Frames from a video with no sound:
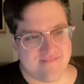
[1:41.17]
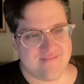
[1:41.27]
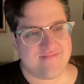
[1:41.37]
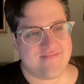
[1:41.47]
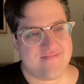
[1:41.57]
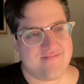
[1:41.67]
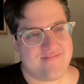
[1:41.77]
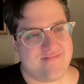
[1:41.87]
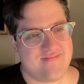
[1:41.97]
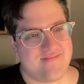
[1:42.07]

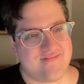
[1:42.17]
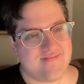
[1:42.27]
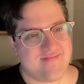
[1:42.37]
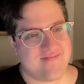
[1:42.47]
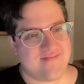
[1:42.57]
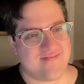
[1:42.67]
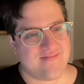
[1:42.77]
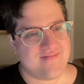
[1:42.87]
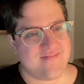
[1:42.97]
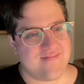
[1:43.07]

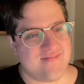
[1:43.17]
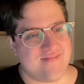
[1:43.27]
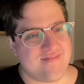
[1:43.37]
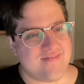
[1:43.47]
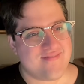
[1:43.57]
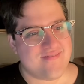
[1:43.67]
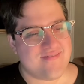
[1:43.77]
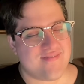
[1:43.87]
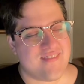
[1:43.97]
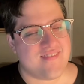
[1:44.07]

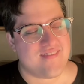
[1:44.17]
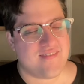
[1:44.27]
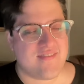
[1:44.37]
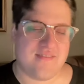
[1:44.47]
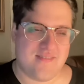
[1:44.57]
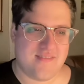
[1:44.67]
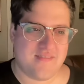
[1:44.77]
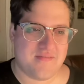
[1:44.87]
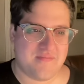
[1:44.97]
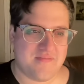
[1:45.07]

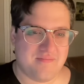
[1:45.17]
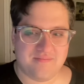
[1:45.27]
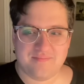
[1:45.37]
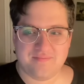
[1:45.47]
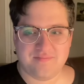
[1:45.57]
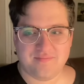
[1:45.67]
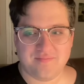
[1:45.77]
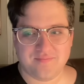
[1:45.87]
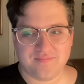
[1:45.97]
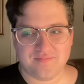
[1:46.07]

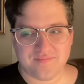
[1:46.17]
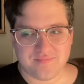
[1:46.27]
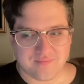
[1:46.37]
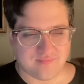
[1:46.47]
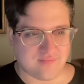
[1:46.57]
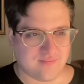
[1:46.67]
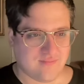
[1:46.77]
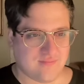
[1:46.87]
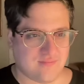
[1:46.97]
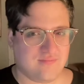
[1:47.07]

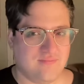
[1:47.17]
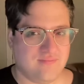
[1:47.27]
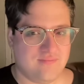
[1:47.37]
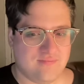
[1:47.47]
[no speech]